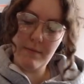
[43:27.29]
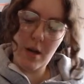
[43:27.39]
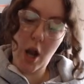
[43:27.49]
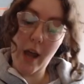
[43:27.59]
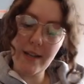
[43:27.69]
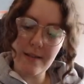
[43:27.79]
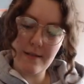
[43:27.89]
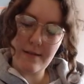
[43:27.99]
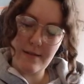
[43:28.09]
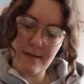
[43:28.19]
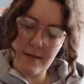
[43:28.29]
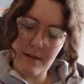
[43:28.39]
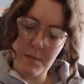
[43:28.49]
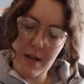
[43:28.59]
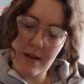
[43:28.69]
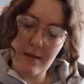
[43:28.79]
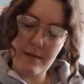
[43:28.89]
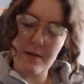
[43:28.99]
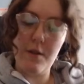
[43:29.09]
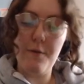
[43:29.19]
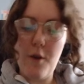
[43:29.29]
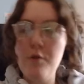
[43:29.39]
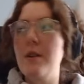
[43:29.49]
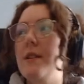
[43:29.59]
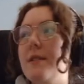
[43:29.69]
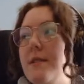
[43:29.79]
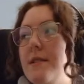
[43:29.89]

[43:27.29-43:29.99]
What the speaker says: light is going to be, so the focus